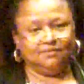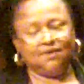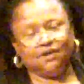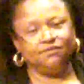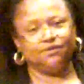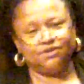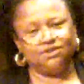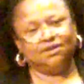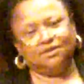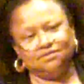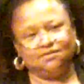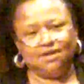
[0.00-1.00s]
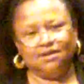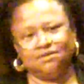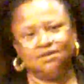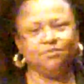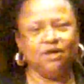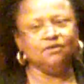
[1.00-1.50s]
Now, of course, you could take
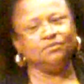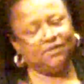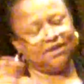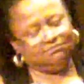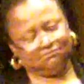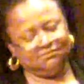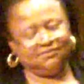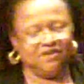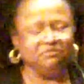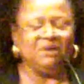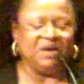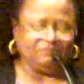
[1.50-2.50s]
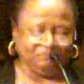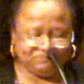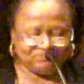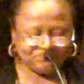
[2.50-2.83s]
some home, but never mind.